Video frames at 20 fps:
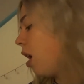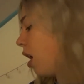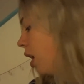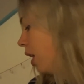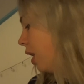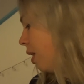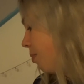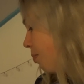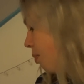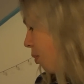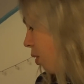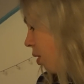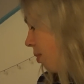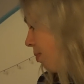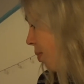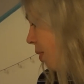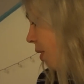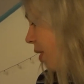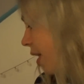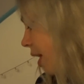Holly
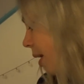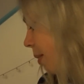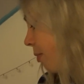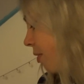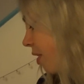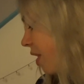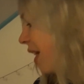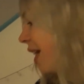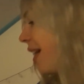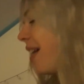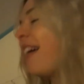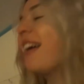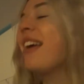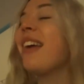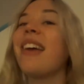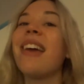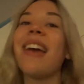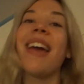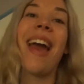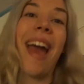Bourne book that I'm reading,
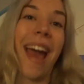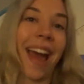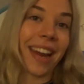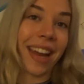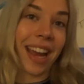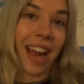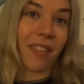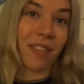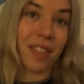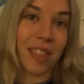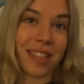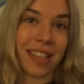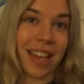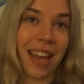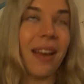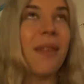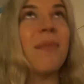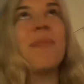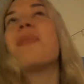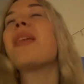and I have to
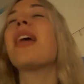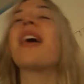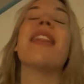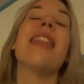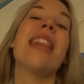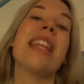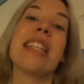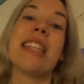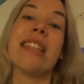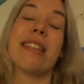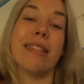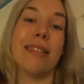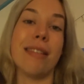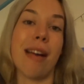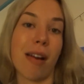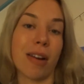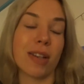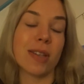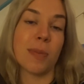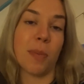say, this is
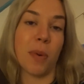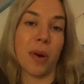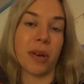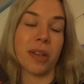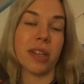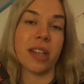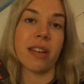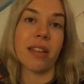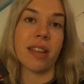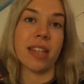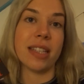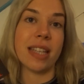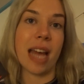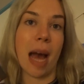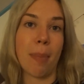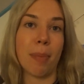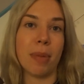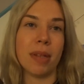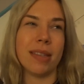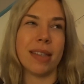not a spoiler. This
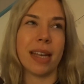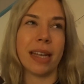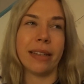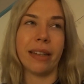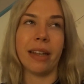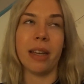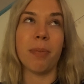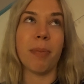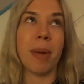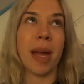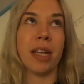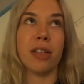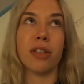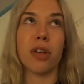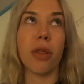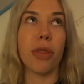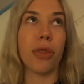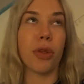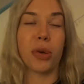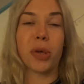happens at like
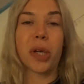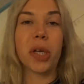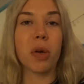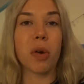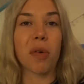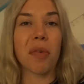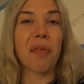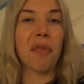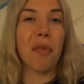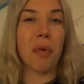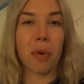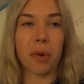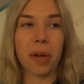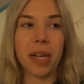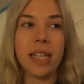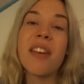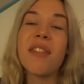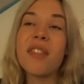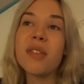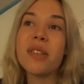page 30 or
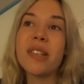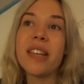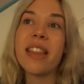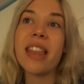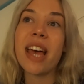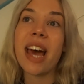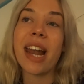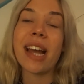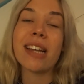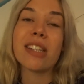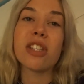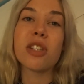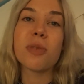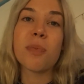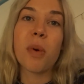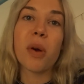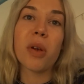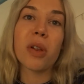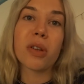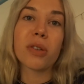40. If you see that as a
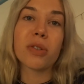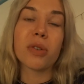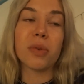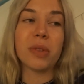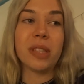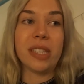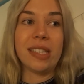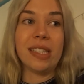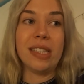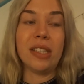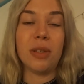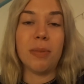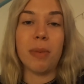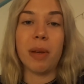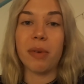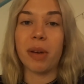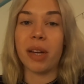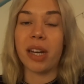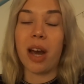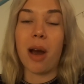spoiler, don't listen to
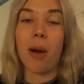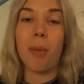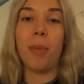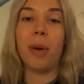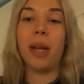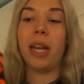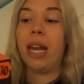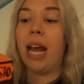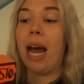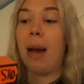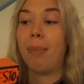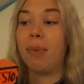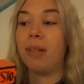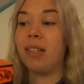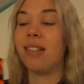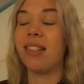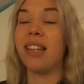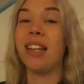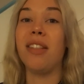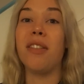me right now, but it
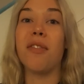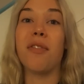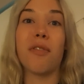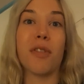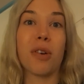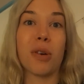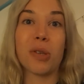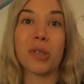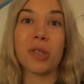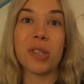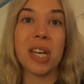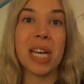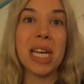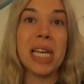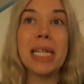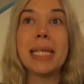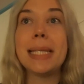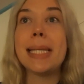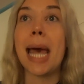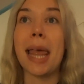happens in the first
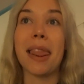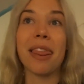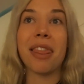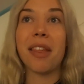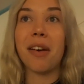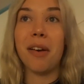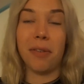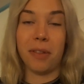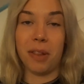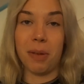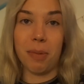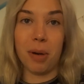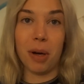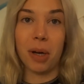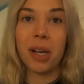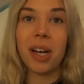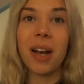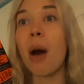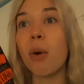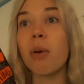10th of the
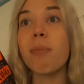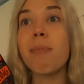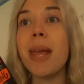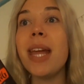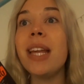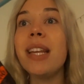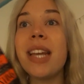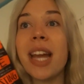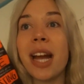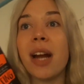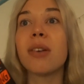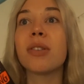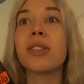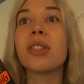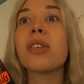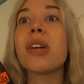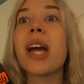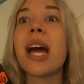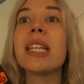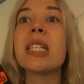book. Our main
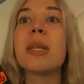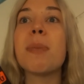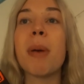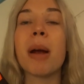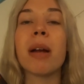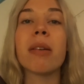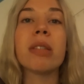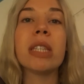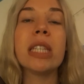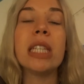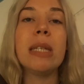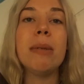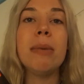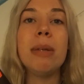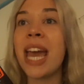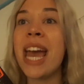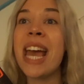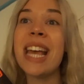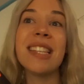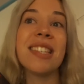character has apparently
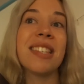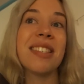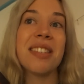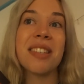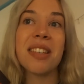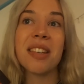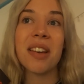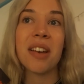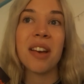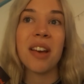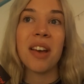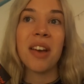kissed